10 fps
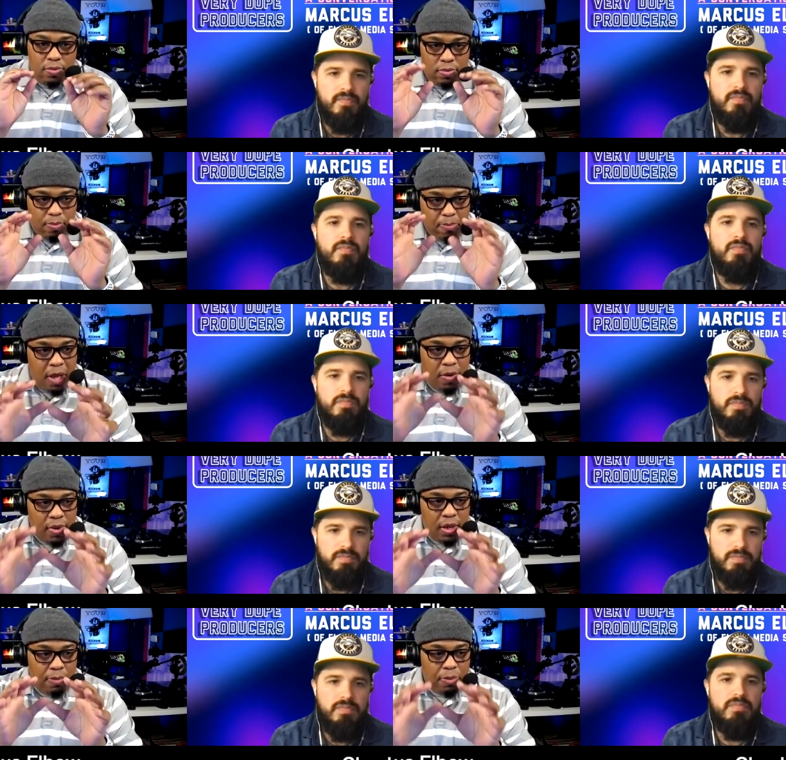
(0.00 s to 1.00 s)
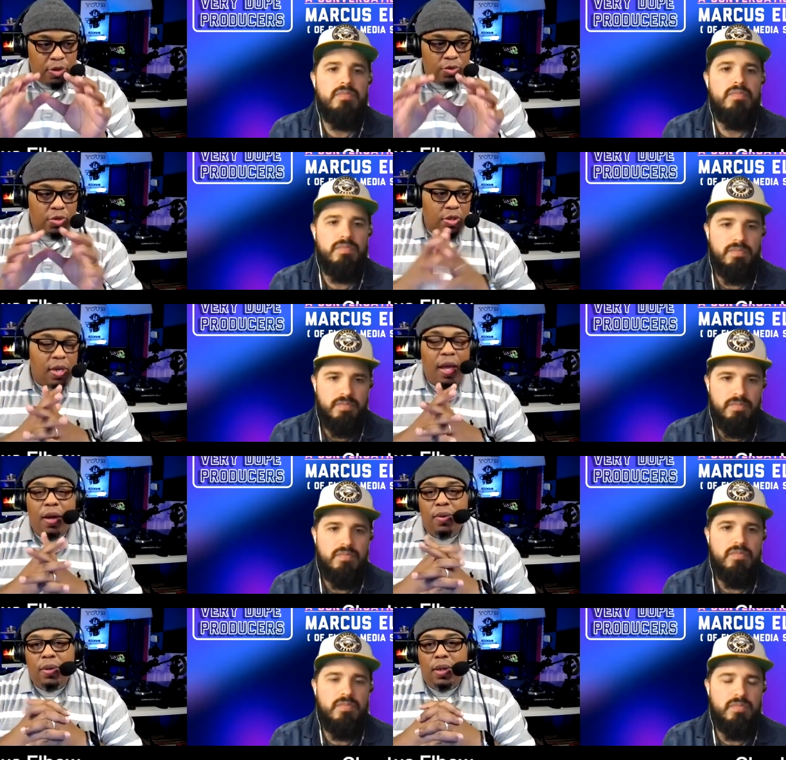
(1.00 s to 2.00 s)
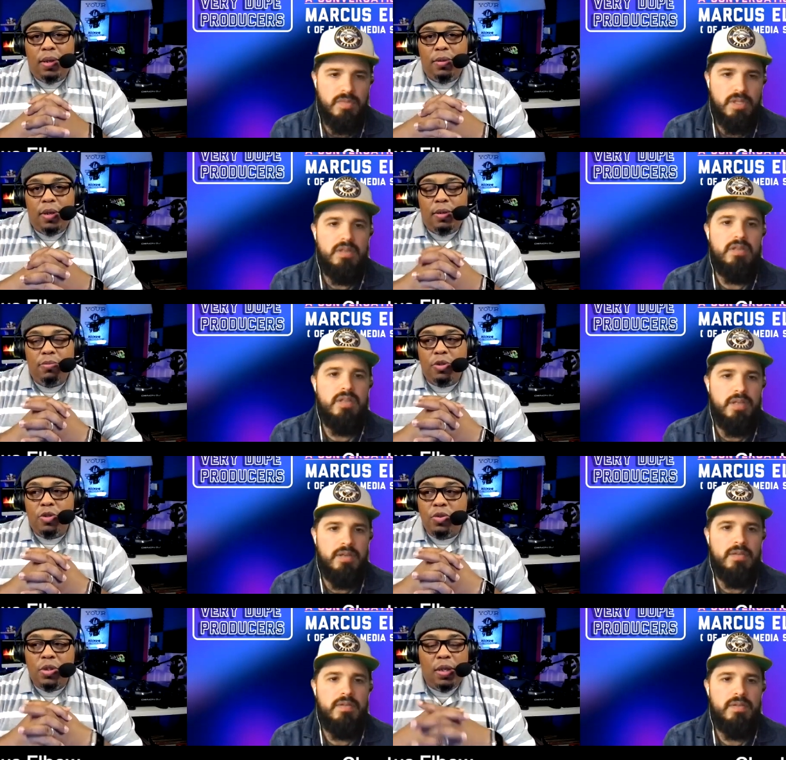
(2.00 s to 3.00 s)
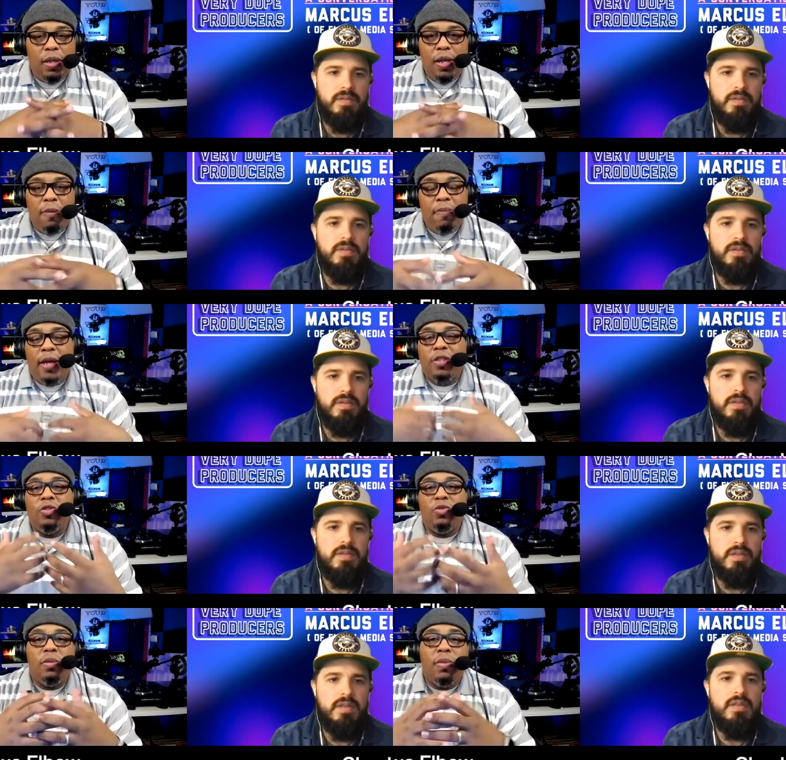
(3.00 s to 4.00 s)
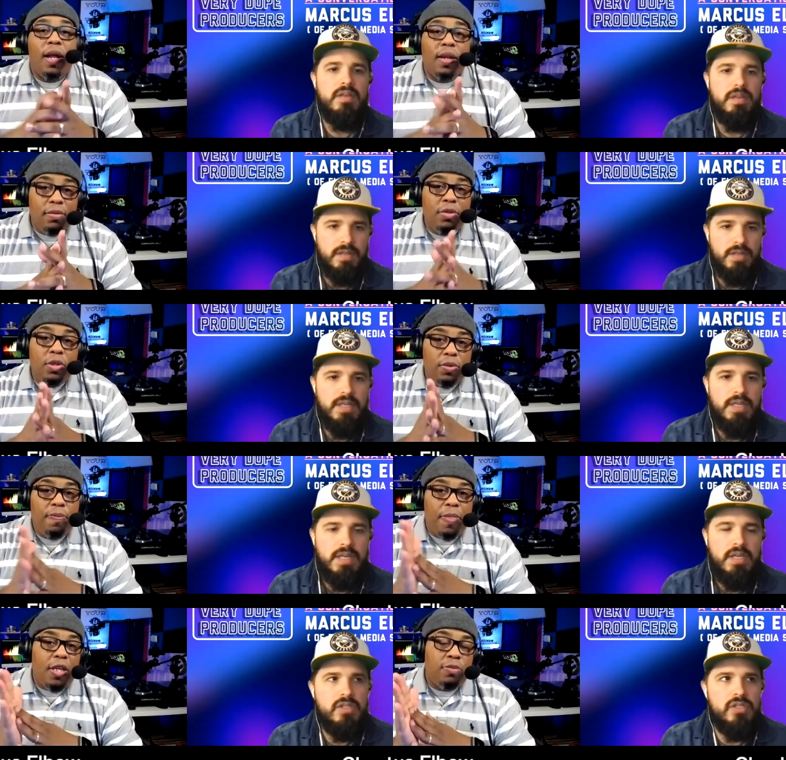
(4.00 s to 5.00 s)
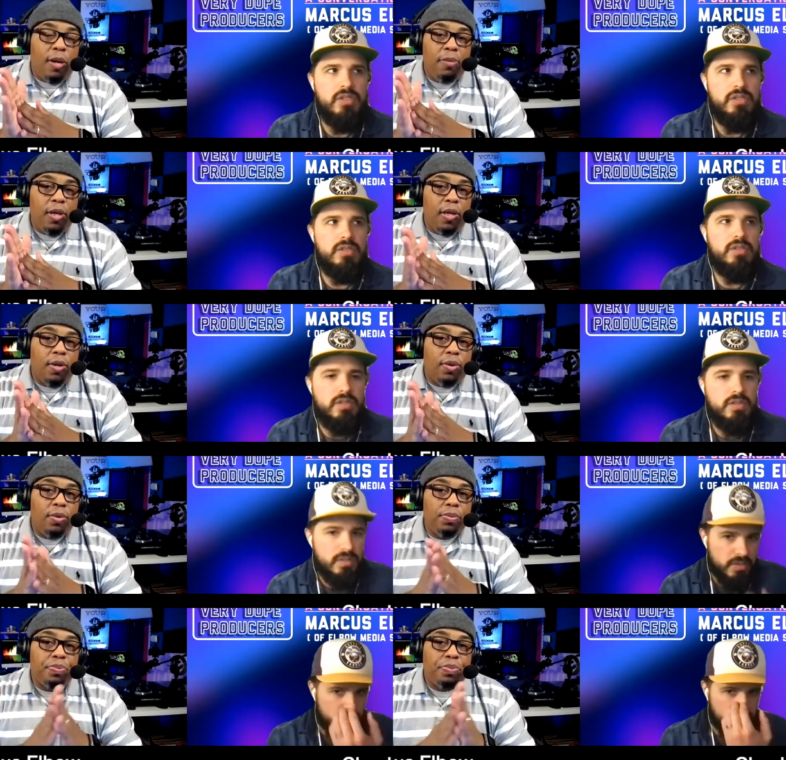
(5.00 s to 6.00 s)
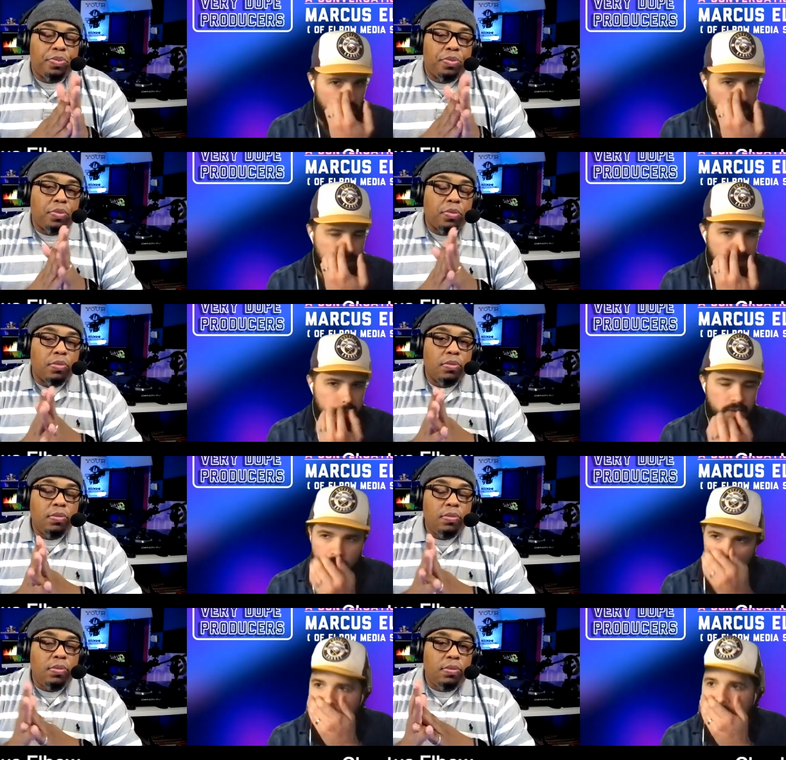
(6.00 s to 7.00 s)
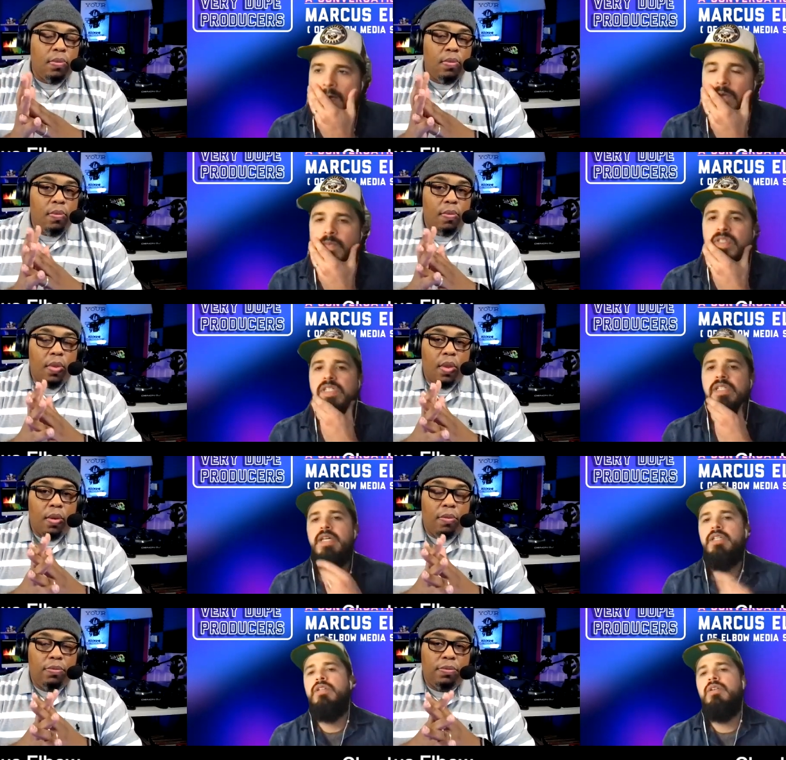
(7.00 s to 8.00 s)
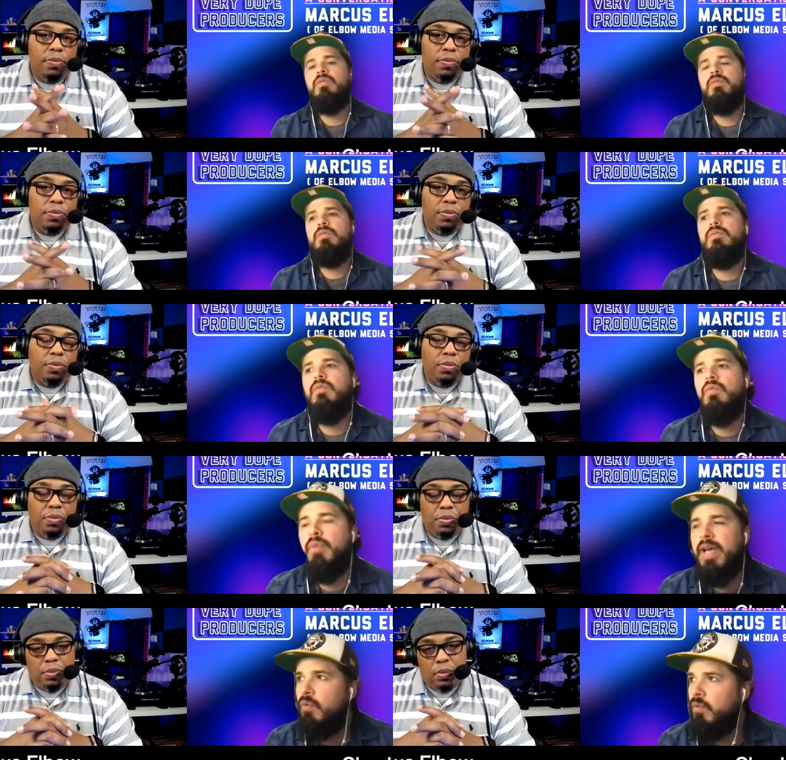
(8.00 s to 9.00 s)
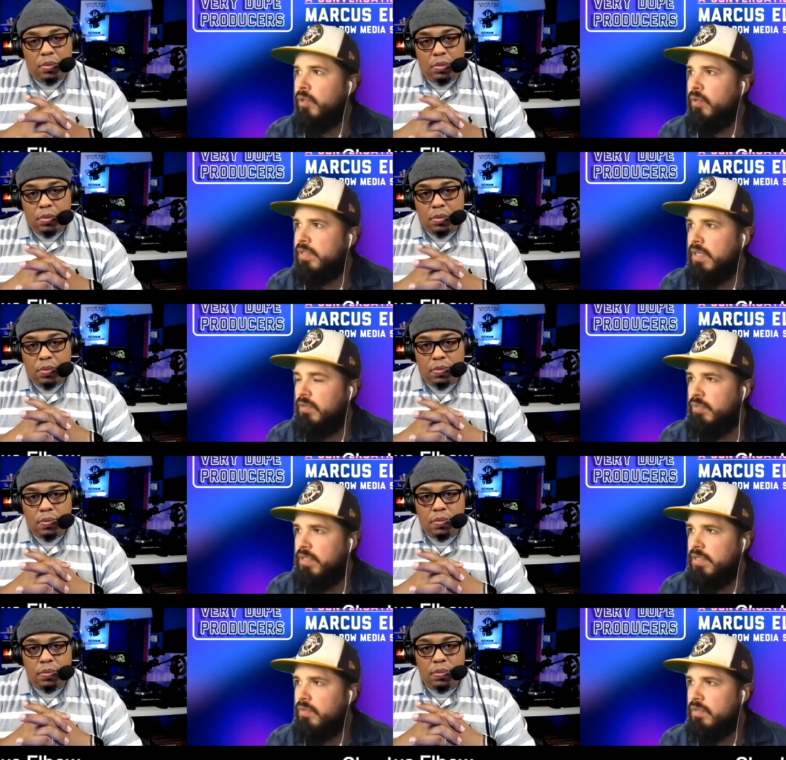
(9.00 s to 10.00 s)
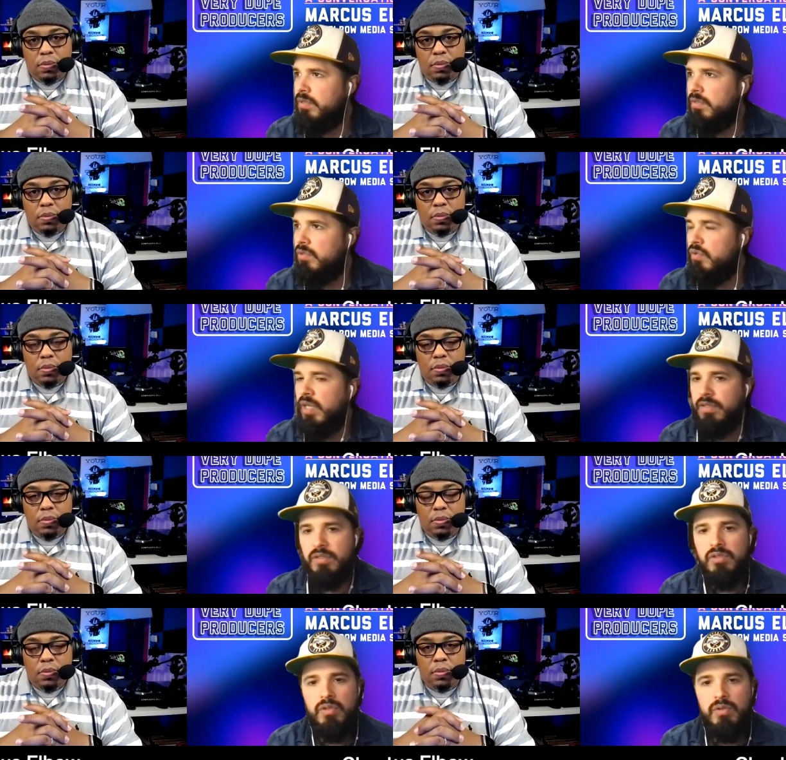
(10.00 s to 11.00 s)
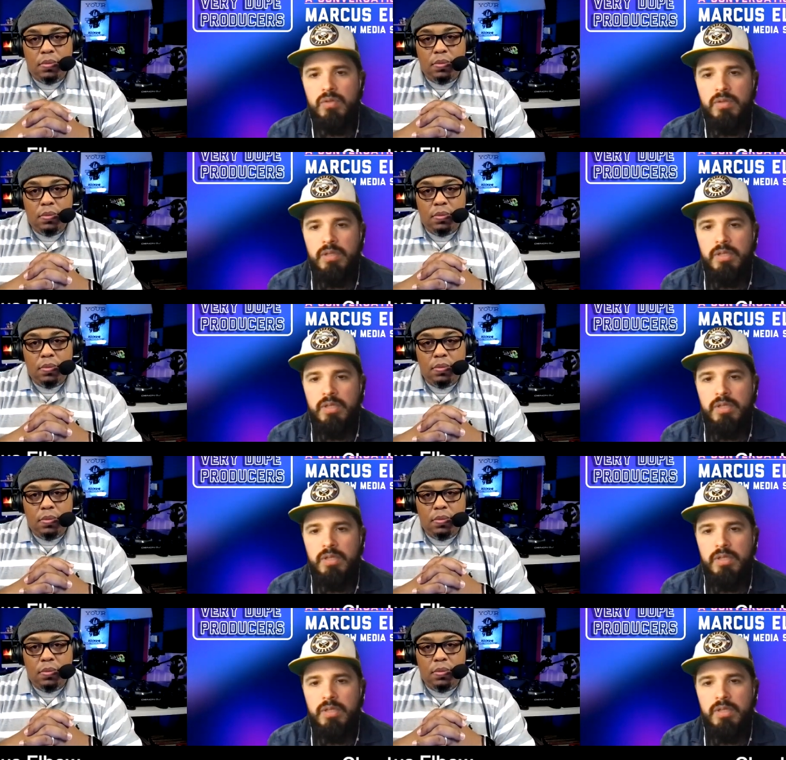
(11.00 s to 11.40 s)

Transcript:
Speaker 1: bettering the producers now and and yeah. producing, getting back to doing what I love to do. That's my main goal.
Speaker 2: So I, you know, I was mentioning that, you know, back when we were selling beats, it was 2002.